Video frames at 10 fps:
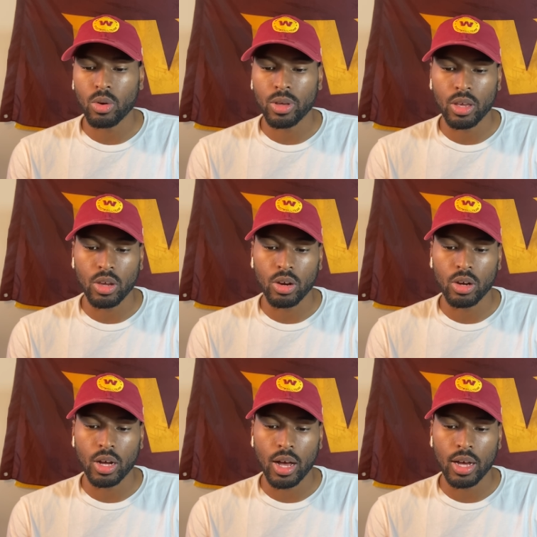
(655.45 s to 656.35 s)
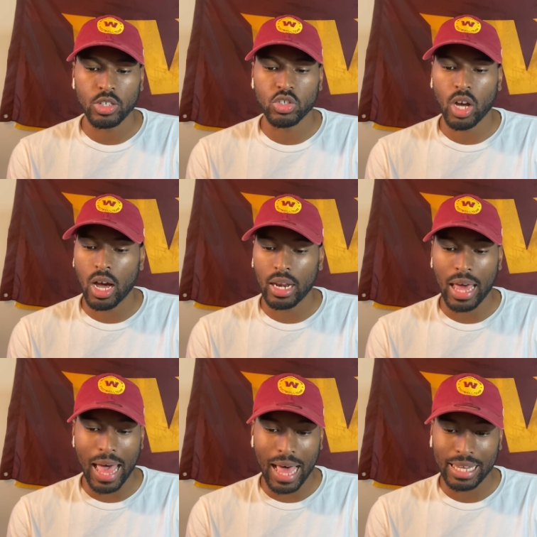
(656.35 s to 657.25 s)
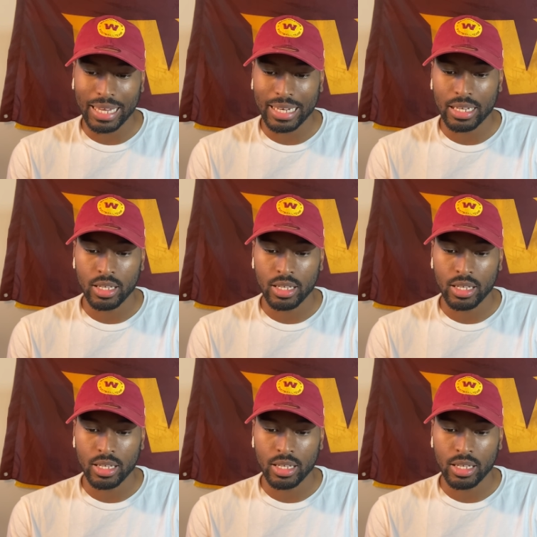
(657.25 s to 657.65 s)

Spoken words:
here, John Allen,